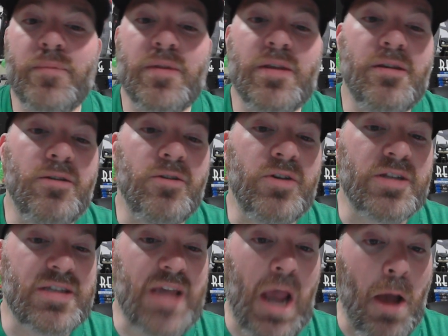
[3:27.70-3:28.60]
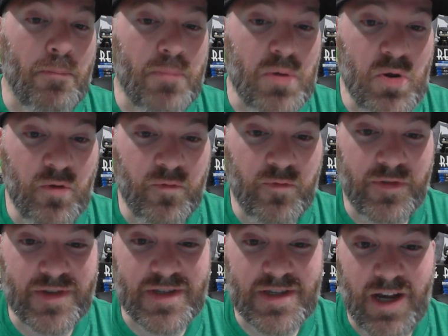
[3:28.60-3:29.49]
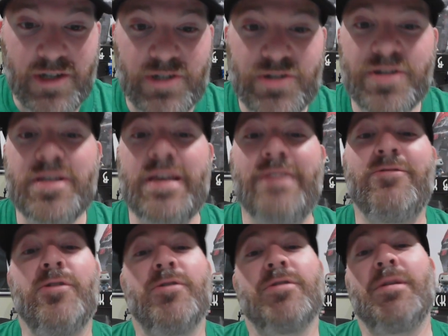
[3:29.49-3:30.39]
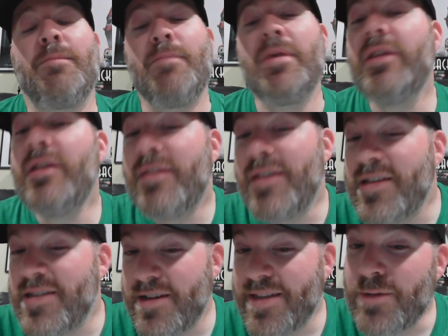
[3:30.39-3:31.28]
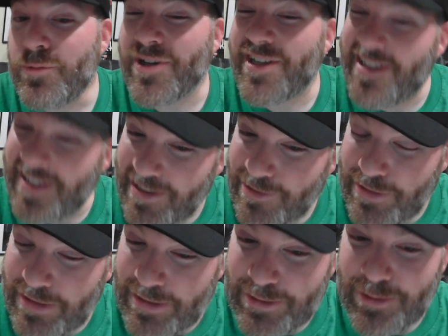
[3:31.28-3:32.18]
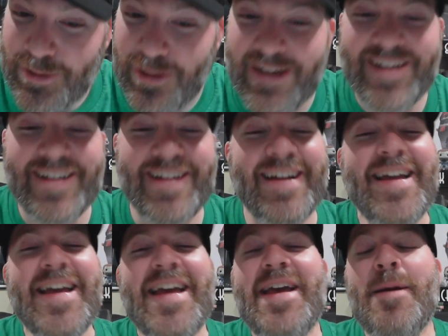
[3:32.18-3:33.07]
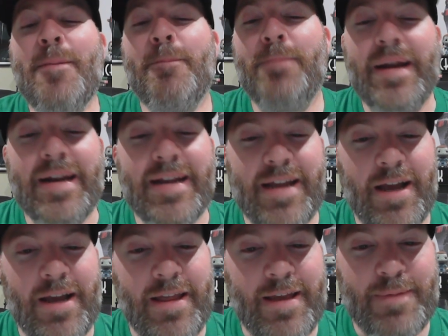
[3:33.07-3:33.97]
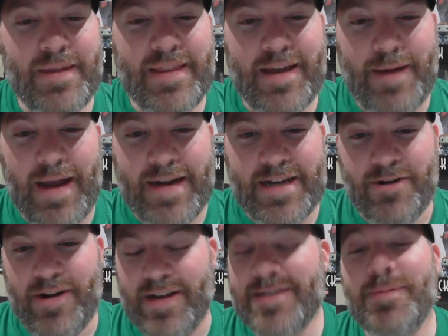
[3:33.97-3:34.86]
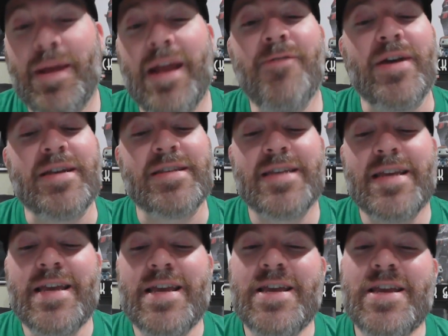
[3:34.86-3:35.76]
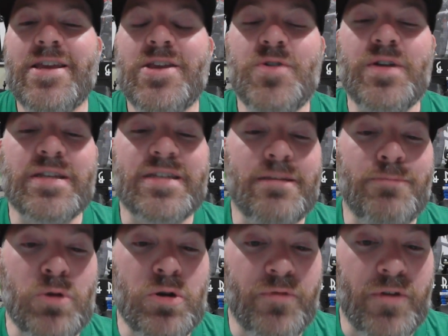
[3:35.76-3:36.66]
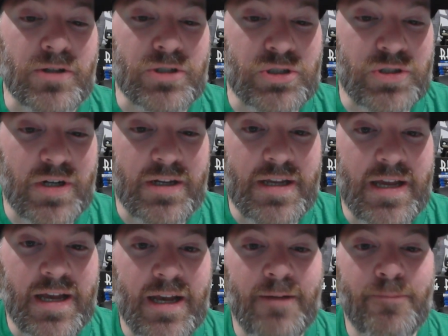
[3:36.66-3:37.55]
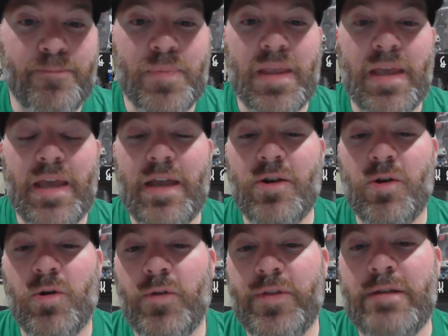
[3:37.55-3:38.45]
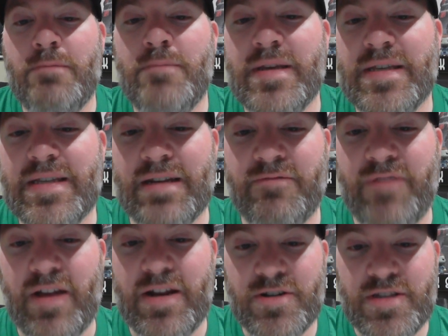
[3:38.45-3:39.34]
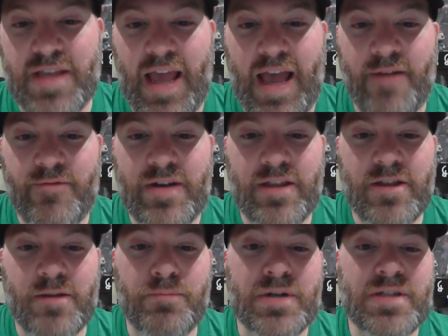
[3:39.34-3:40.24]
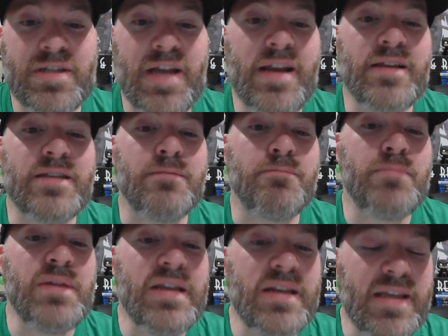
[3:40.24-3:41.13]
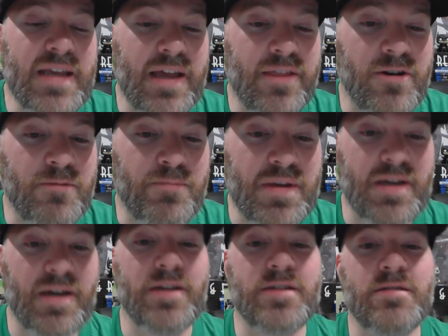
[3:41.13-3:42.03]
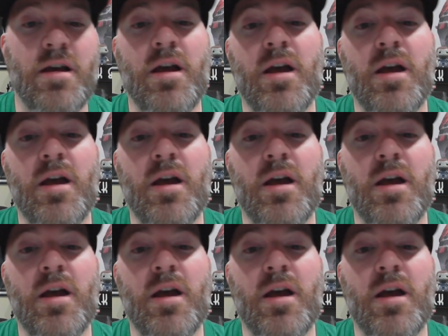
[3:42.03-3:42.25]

You get to see how beautiful this country is, even though there's a million things there that will kill you. but I digress. But anyways, you get to see the beautiful Australia in all the misadventures they have together, pretending to be together because,